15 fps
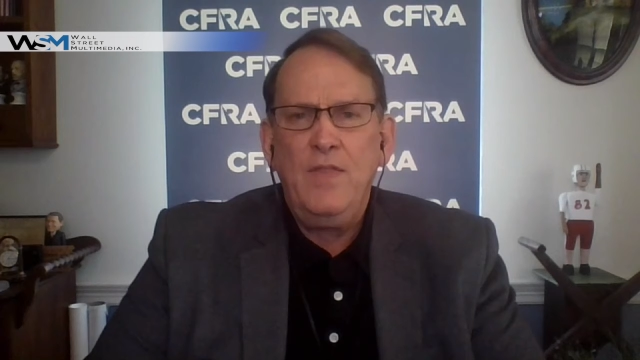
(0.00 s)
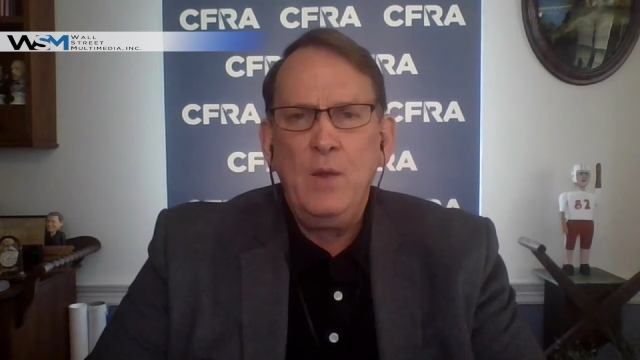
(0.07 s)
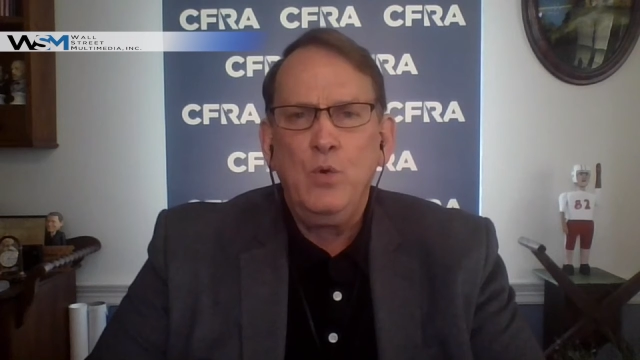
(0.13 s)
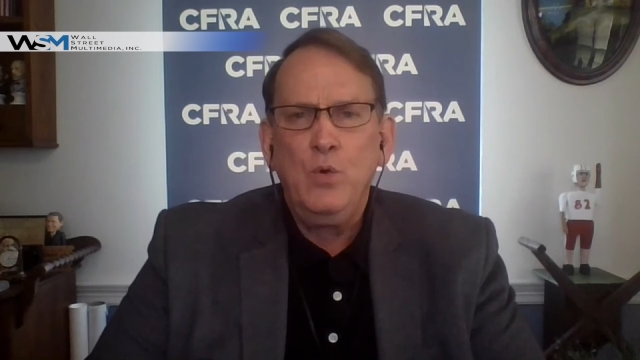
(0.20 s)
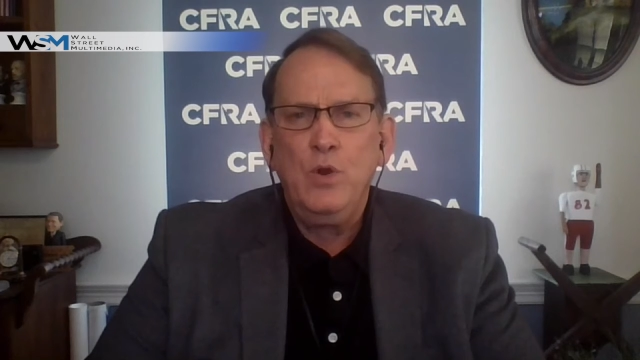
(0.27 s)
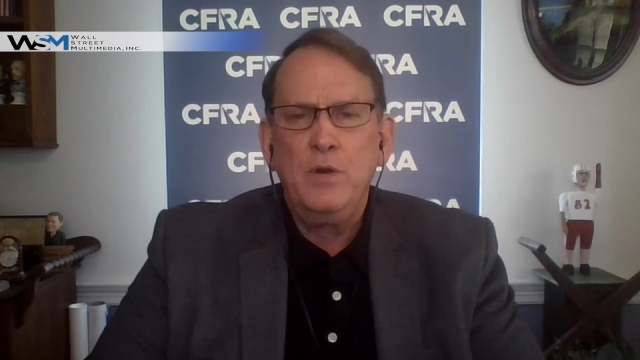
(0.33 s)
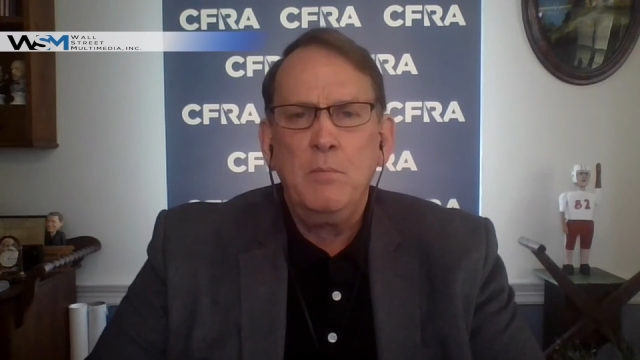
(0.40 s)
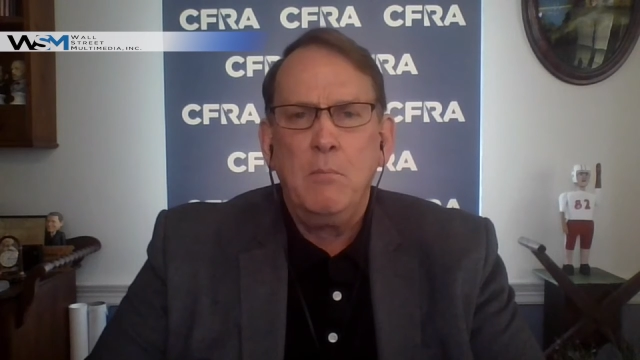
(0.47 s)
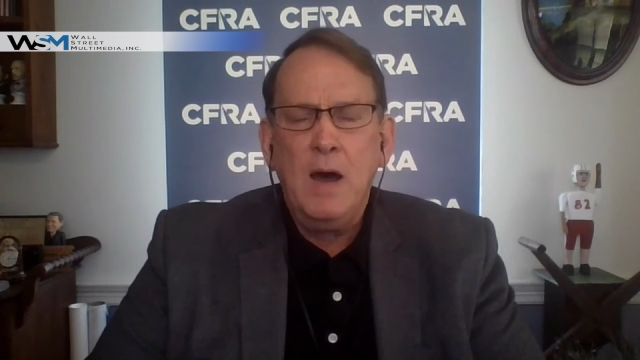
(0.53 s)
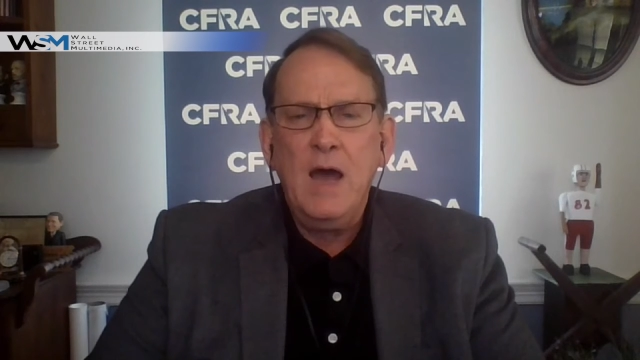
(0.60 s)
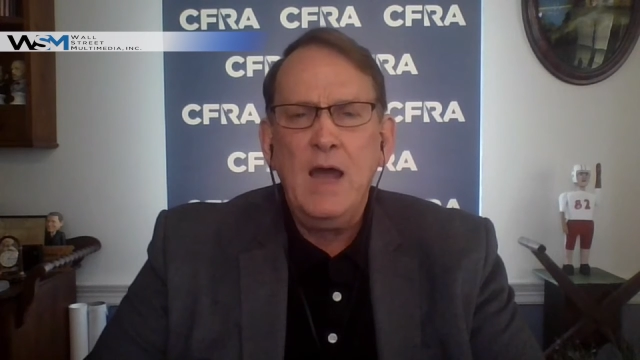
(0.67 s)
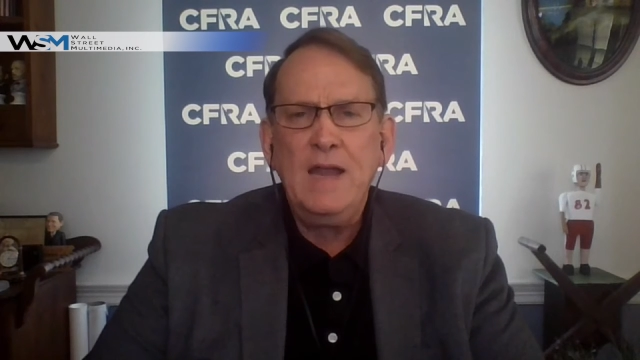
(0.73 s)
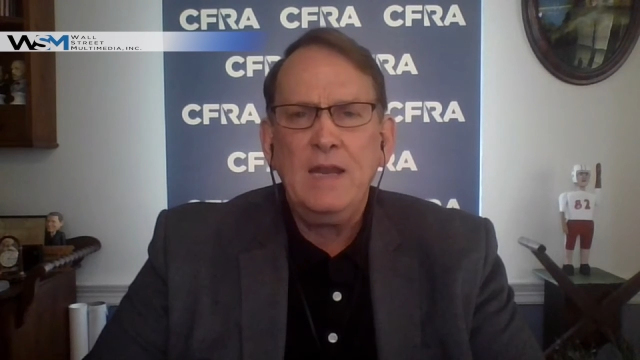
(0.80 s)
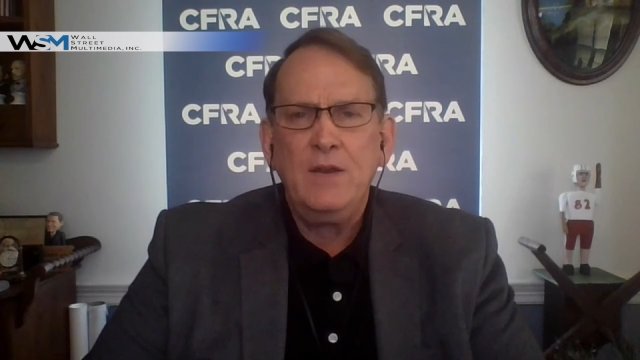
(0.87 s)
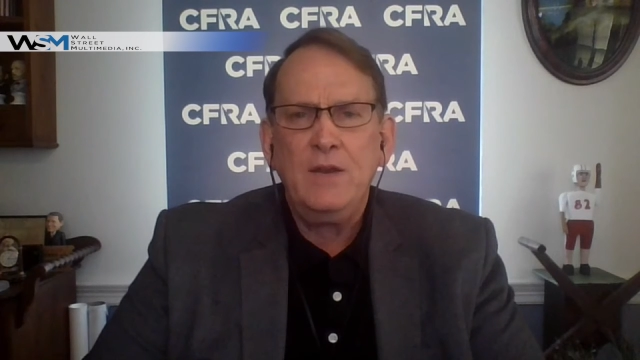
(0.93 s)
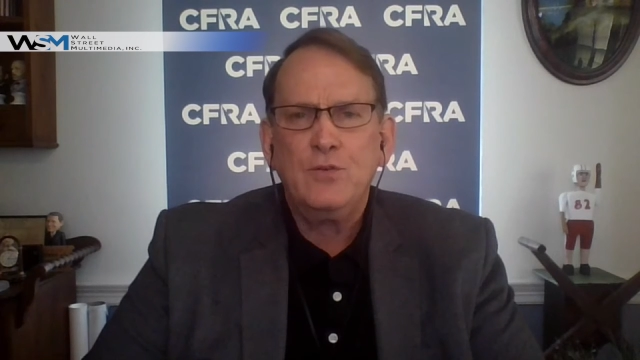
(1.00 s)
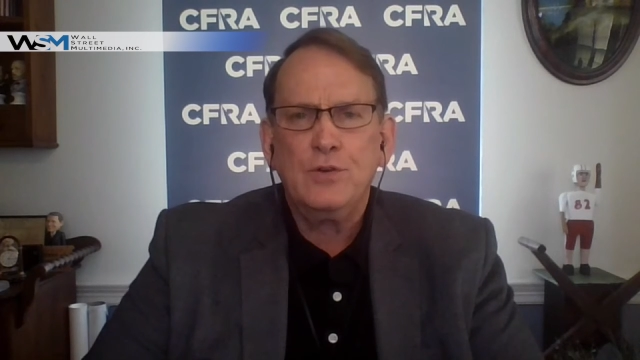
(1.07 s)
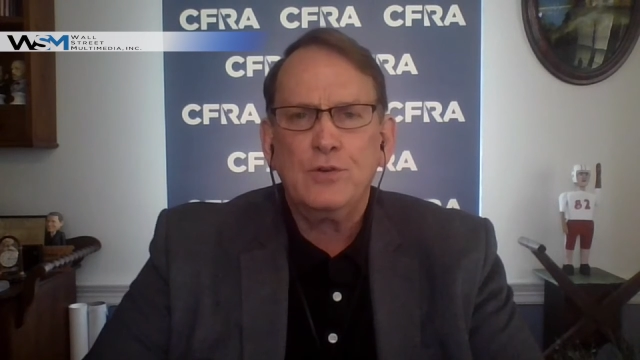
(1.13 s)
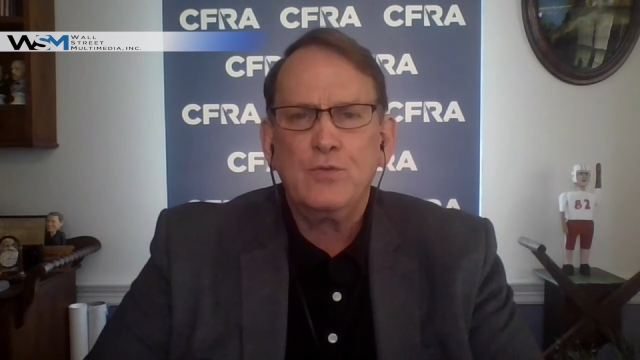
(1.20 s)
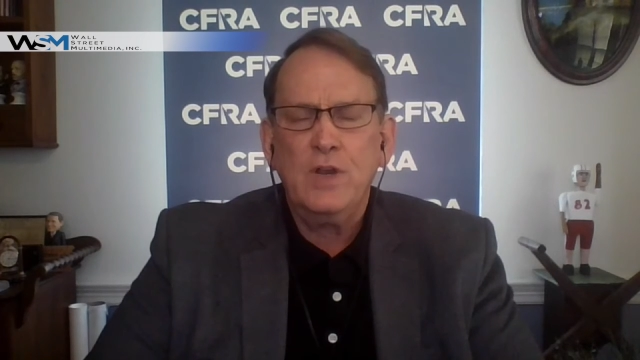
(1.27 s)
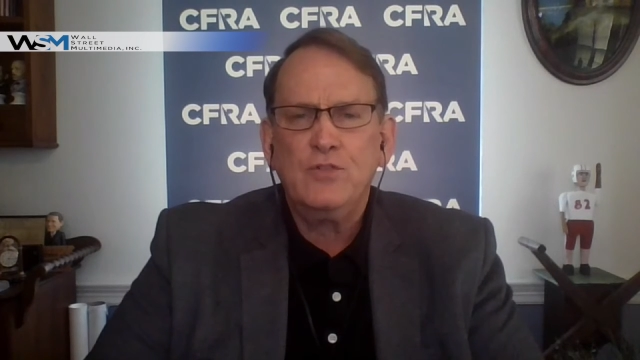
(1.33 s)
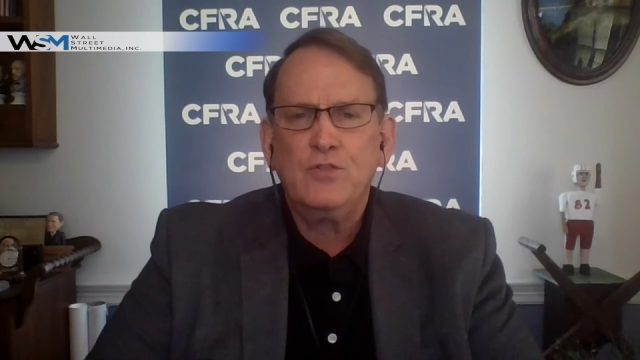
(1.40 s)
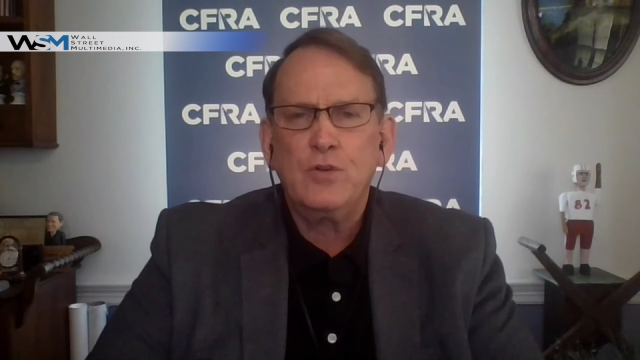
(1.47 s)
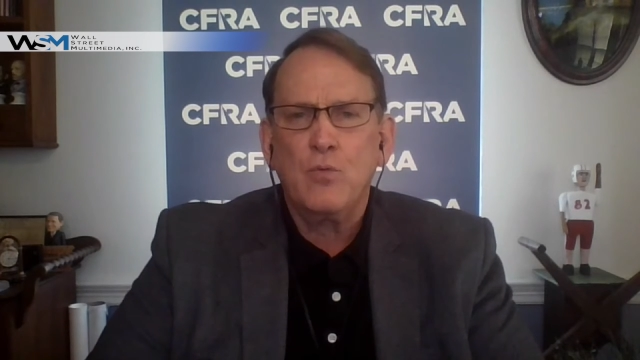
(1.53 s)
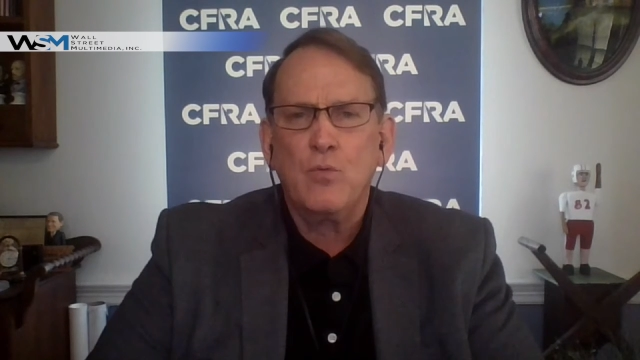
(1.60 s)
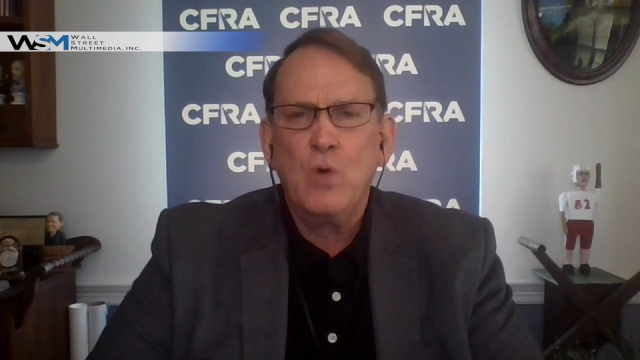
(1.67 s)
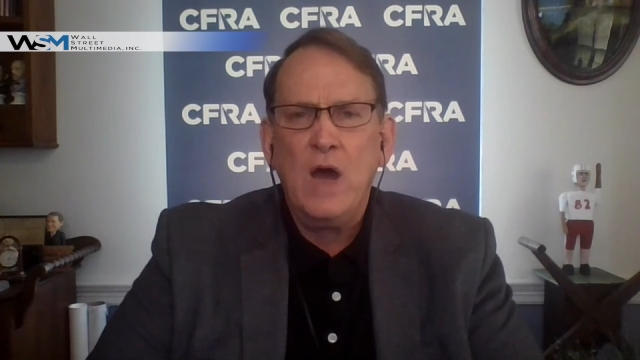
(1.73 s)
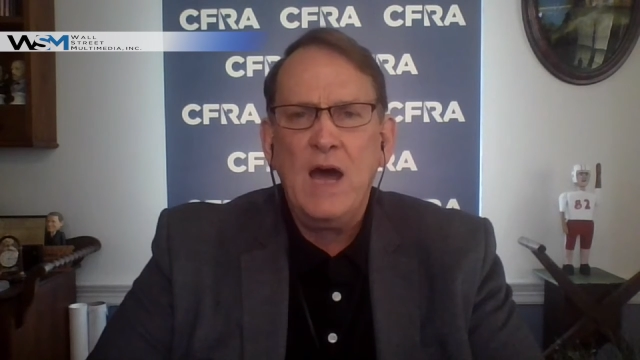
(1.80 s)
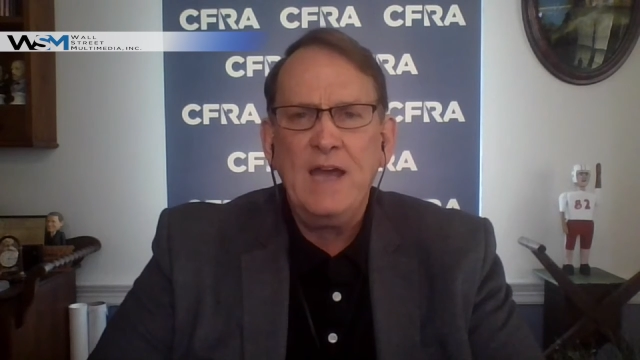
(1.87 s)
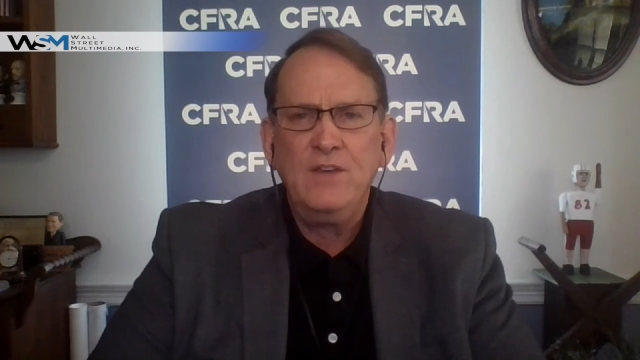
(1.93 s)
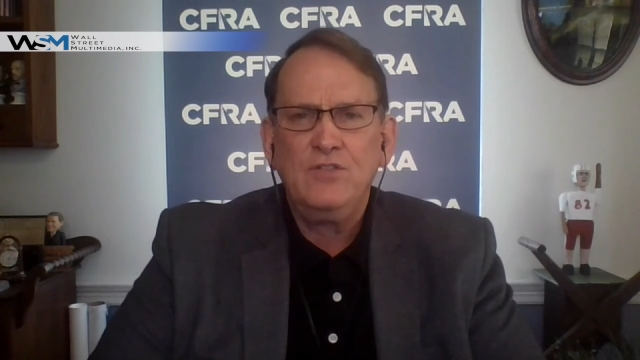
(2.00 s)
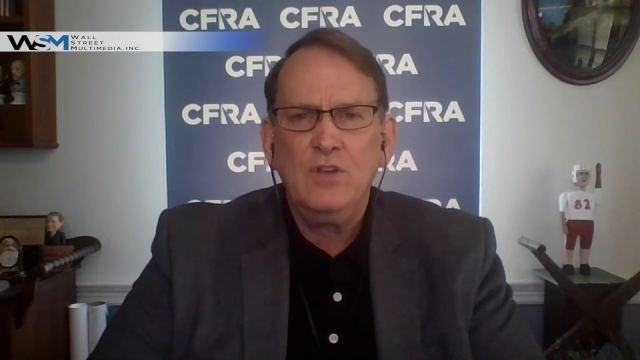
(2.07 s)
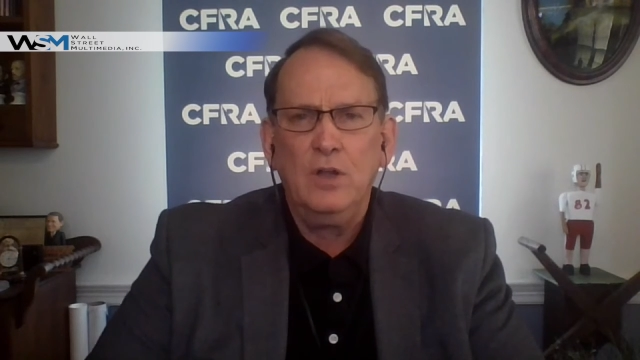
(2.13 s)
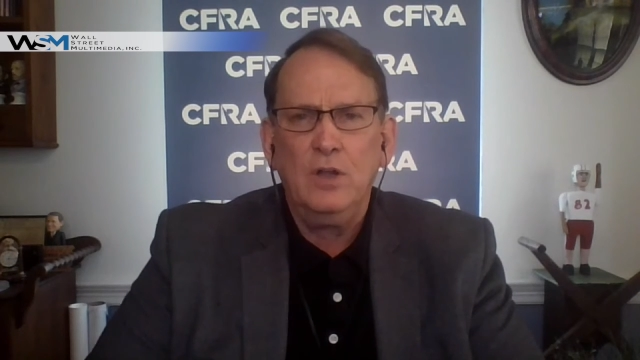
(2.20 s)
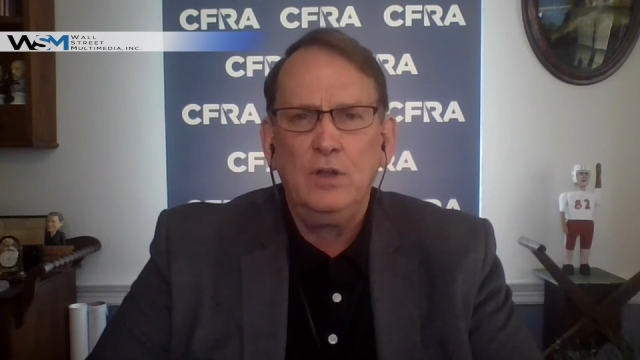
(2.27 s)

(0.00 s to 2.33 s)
They wouldn't mind interest rates to rise